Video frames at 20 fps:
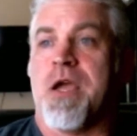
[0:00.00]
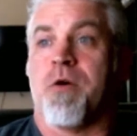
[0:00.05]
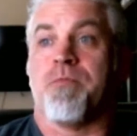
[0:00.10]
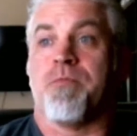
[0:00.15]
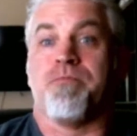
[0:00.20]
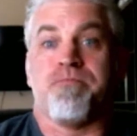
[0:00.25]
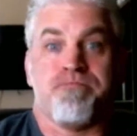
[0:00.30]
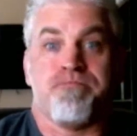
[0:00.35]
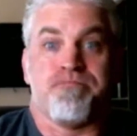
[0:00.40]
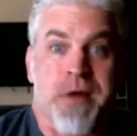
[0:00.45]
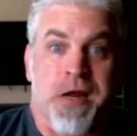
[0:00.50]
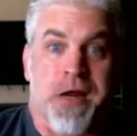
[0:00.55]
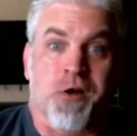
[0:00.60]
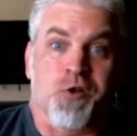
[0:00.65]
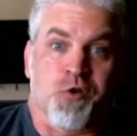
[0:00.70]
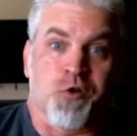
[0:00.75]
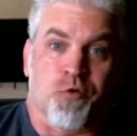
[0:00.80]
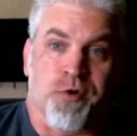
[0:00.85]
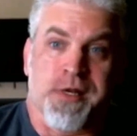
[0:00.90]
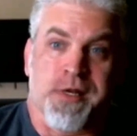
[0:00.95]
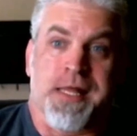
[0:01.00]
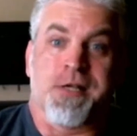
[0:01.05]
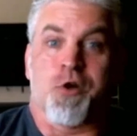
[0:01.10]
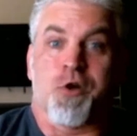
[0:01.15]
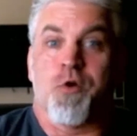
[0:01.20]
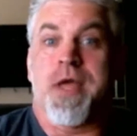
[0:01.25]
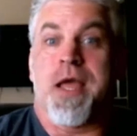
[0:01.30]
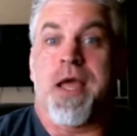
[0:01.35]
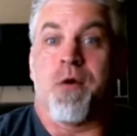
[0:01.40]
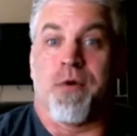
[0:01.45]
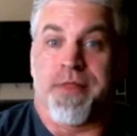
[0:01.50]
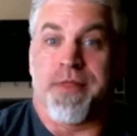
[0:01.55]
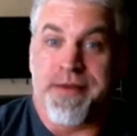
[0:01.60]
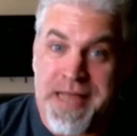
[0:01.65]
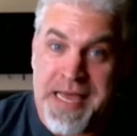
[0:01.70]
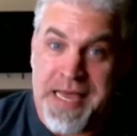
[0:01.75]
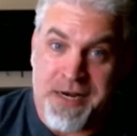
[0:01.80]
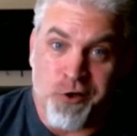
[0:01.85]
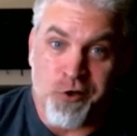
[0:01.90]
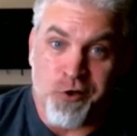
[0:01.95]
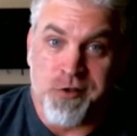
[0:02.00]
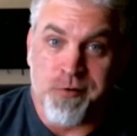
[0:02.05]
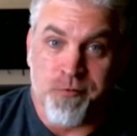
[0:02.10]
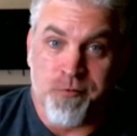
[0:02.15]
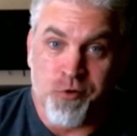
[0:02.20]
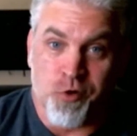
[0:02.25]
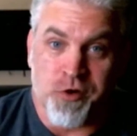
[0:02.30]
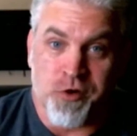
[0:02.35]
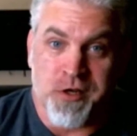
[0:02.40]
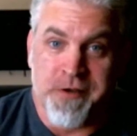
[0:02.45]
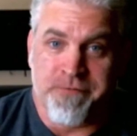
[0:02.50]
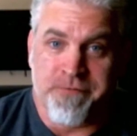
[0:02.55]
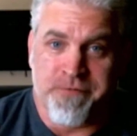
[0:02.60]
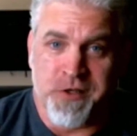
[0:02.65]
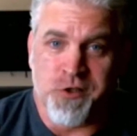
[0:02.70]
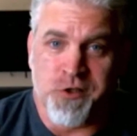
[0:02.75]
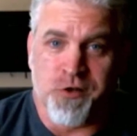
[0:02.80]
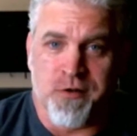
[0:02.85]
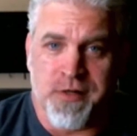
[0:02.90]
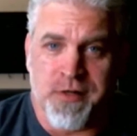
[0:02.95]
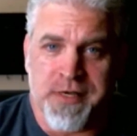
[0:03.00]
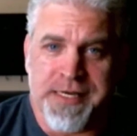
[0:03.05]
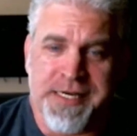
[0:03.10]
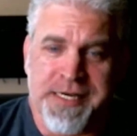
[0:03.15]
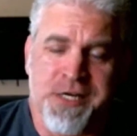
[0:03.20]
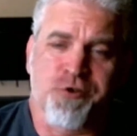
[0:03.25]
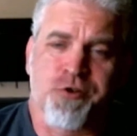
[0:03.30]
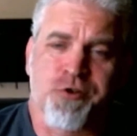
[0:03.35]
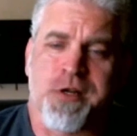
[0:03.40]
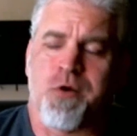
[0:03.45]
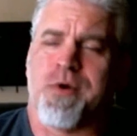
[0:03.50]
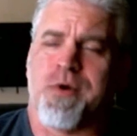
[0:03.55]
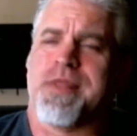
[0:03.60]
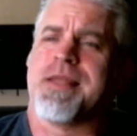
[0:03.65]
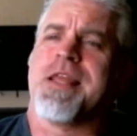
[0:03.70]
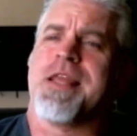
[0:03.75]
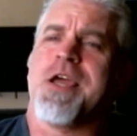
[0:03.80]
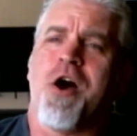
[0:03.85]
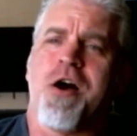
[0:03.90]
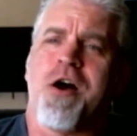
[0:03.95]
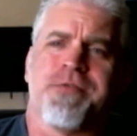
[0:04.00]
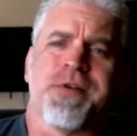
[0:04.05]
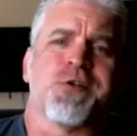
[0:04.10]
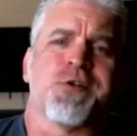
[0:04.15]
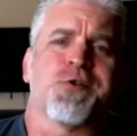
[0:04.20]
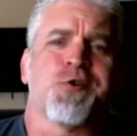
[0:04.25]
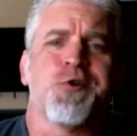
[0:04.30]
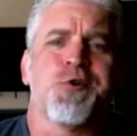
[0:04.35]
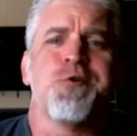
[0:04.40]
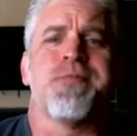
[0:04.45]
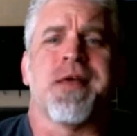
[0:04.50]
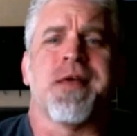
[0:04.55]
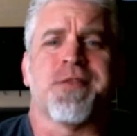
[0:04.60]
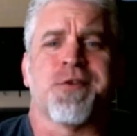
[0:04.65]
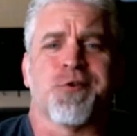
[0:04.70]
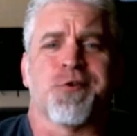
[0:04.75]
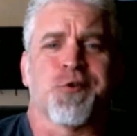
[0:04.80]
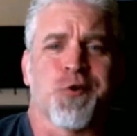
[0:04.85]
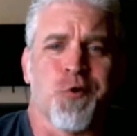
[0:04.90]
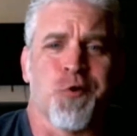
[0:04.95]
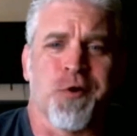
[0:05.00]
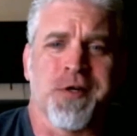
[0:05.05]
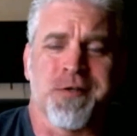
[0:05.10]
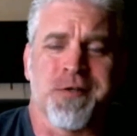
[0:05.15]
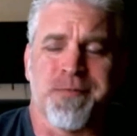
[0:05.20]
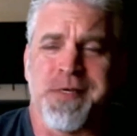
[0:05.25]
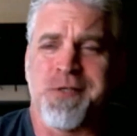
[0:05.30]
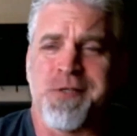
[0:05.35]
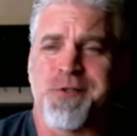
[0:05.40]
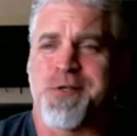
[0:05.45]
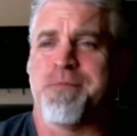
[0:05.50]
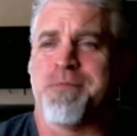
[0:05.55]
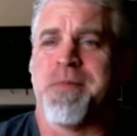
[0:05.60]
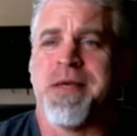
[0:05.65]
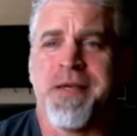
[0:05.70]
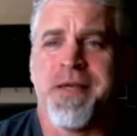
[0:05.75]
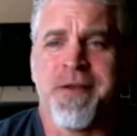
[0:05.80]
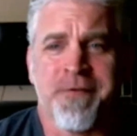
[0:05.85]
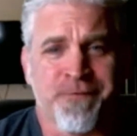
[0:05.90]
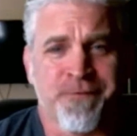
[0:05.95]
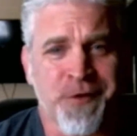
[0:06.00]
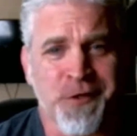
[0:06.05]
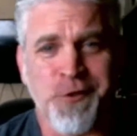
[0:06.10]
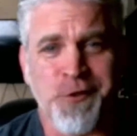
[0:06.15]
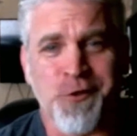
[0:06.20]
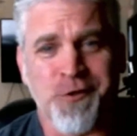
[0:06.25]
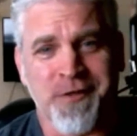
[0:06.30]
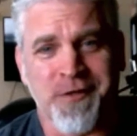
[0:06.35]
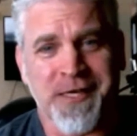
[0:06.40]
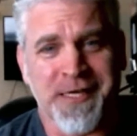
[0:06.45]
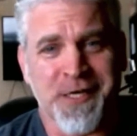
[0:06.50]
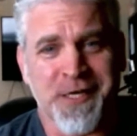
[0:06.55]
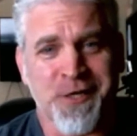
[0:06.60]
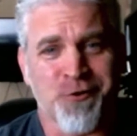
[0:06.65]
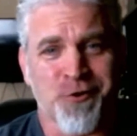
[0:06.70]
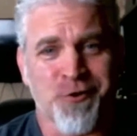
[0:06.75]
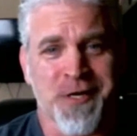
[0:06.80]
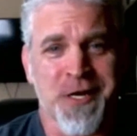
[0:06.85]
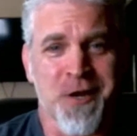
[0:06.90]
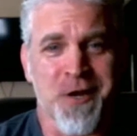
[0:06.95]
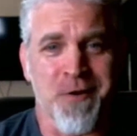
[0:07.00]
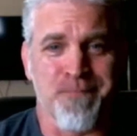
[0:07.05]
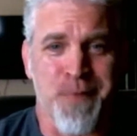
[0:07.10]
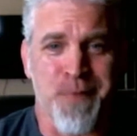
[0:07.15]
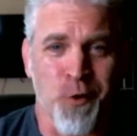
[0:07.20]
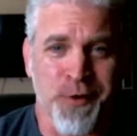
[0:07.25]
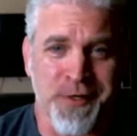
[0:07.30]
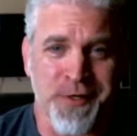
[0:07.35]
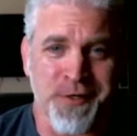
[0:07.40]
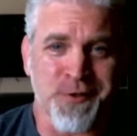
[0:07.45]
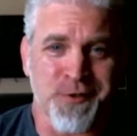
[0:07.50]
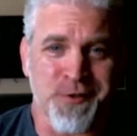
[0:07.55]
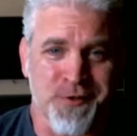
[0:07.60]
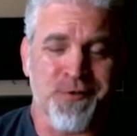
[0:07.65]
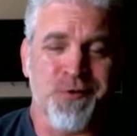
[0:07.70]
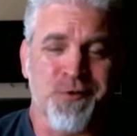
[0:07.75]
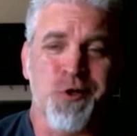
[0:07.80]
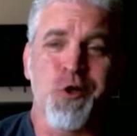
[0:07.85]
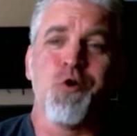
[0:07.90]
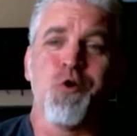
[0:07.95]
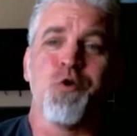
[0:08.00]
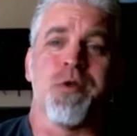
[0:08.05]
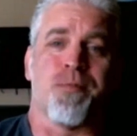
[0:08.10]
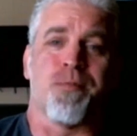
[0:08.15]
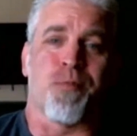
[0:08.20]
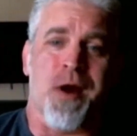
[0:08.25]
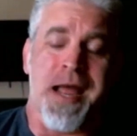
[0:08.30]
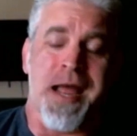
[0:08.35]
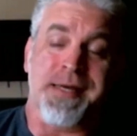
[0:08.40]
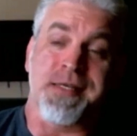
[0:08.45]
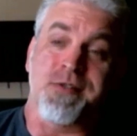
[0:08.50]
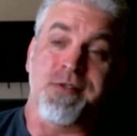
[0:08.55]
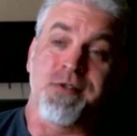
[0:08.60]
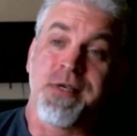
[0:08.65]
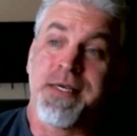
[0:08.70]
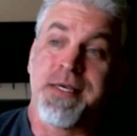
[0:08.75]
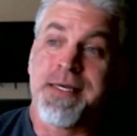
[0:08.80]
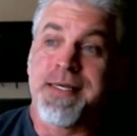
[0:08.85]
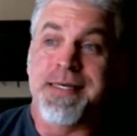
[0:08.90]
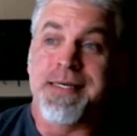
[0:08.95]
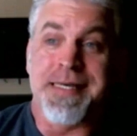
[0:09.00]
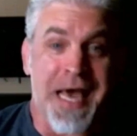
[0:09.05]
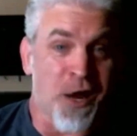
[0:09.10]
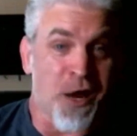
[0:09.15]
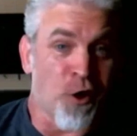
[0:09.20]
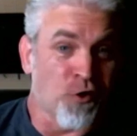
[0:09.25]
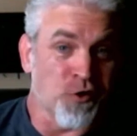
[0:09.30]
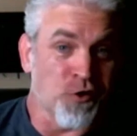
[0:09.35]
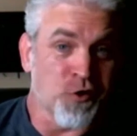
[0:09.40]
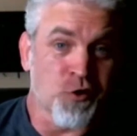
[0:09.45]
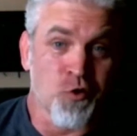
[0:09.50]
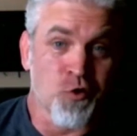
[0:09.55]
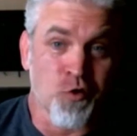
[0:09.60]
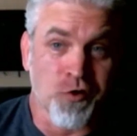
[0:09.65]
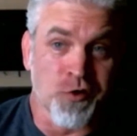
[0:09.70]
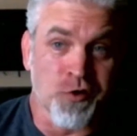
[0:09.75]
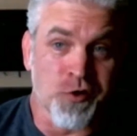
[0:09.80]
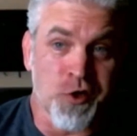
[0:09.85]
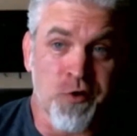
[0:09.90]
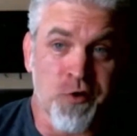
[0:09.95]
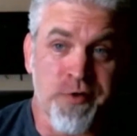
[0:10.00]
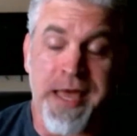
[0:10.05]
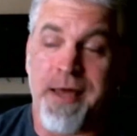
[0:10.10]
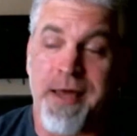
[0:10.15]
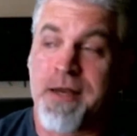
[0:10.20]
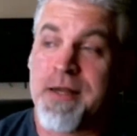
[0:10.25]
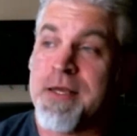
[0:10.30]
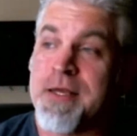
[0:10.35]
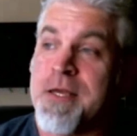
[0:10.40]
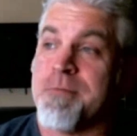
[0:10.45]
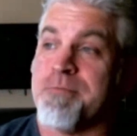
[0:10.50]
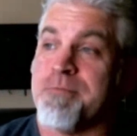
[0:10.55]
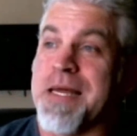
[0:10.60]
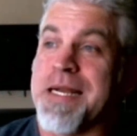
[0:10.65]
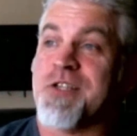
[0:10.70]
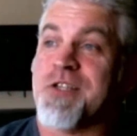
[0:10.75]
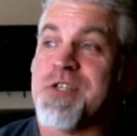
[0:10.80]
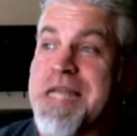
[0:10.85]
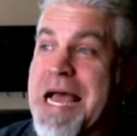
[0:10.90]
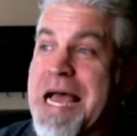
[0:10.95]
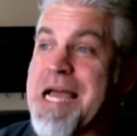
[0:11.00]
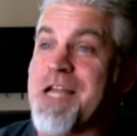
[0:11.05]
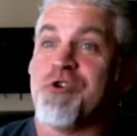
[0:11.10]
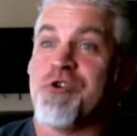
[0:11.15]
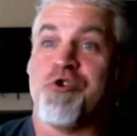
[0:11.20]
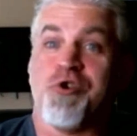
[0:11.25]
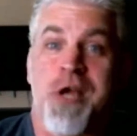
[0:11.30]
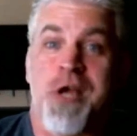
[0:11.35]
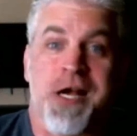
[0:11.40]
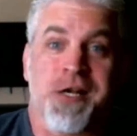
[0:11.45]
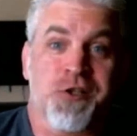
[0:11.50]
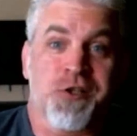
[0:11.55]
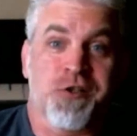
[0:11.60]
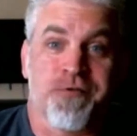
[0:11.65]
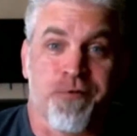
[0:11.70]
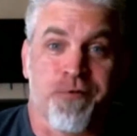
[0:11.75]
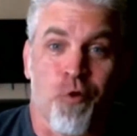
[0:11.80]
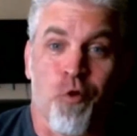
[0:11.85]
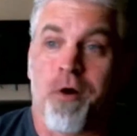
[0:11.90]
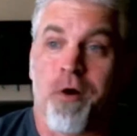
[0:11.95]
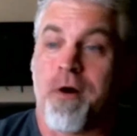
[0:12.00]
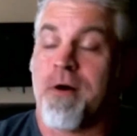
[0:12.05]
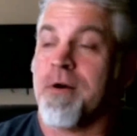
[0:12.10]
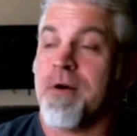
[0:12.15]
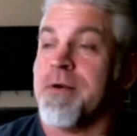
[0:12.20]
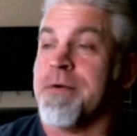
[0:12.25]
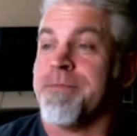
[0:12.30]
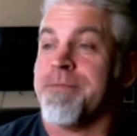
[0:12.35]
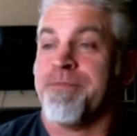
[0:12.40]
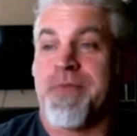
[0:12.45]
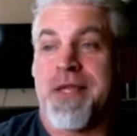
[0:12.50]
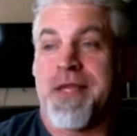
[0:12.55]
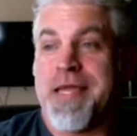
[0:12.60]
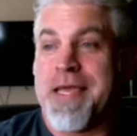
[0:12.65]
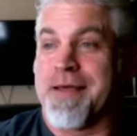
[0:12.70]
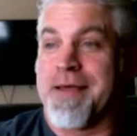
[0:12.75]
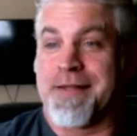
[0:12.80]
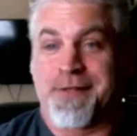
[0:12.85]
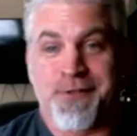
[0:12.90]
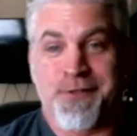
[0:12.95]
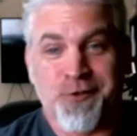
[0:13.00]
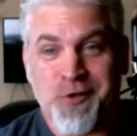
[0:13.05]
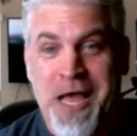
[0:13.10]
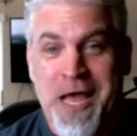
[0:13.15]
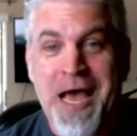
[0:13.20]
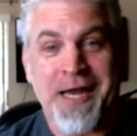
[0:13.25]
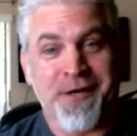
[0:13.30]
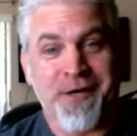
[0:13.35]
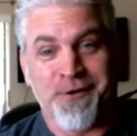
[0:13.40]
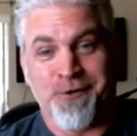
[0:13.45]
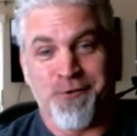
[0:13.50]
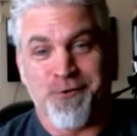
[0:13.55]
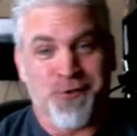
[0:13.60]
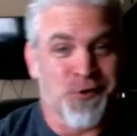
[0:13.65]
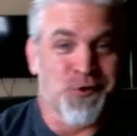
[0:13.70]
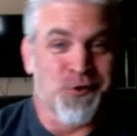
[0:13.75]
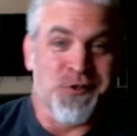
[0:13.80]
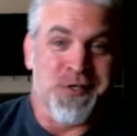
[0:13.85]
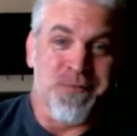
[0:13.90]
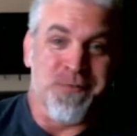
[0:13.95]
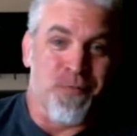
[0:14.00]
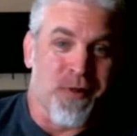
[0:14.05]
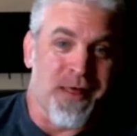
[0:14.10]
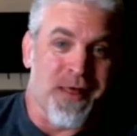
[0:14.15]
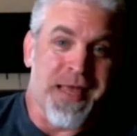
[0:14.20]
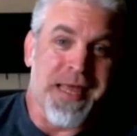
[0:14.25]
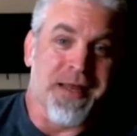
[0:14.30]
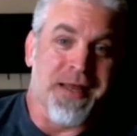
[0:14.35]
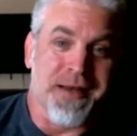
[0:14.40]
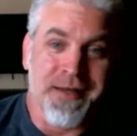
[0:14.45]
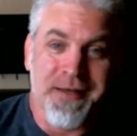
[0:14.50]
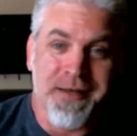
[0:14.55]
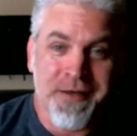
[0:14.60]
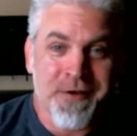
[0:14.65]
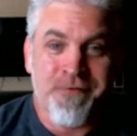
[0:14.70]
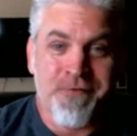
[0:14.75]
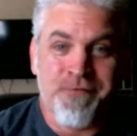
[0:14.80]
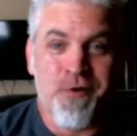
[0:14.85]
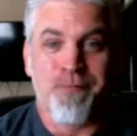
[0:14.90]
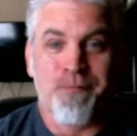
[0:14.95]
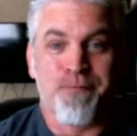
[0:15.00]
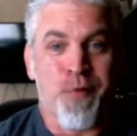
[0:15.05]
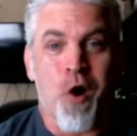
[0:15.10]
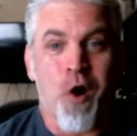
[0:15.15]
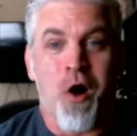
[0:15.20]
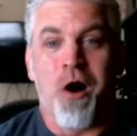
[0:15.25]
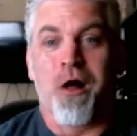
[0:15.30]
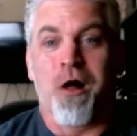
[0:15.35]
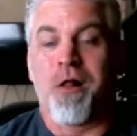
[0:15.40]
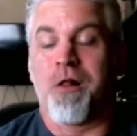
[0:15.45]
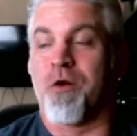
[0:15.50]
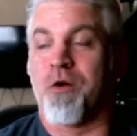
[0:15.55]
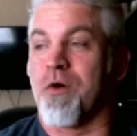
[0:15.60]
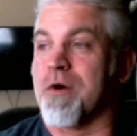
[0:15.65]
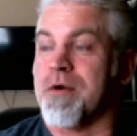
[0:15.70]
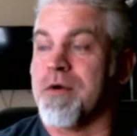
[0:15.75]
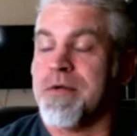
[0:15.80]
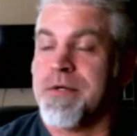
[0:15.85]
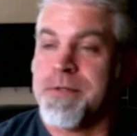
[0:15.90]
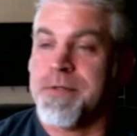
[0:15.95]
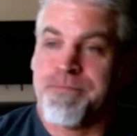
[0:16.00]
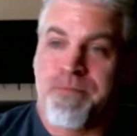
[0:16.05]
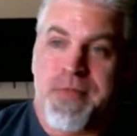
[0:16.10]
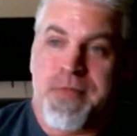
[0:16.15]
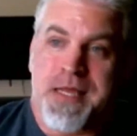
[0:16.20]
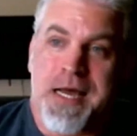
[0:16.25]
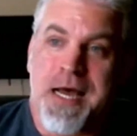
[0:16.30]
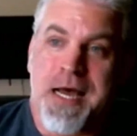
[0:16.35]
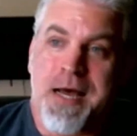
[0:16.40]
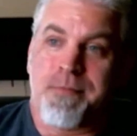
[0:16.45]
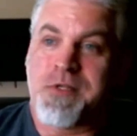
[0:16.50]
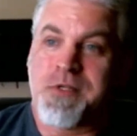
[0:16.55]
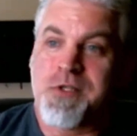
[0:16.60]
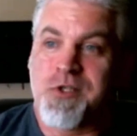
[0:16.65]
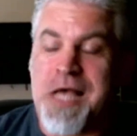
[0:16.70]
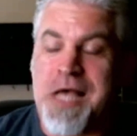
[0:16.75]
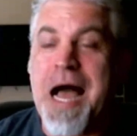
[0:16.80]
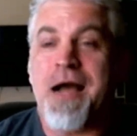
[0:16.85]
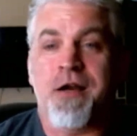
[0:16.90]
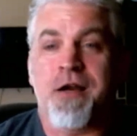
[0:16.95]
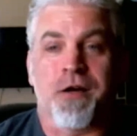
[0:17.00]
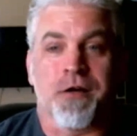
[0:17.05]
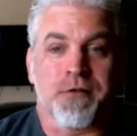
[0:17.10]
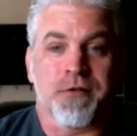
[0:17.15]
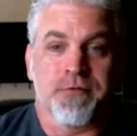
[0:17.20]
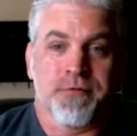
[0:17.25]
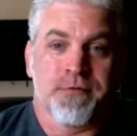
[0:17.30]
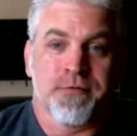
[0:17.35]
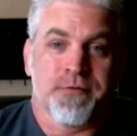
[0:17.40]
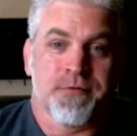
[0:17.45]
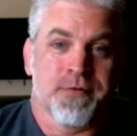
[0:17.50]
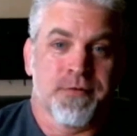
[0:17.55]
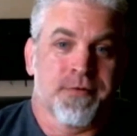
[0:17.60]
you know, parents would realize, okay, well, they got to do some sort of physical conditioning with it. And they often assume that there's going to be some physical conditioning component to the practice. Not all schools do that. But it's not just for, again, little Johnny or Susie playing football or um, soccer.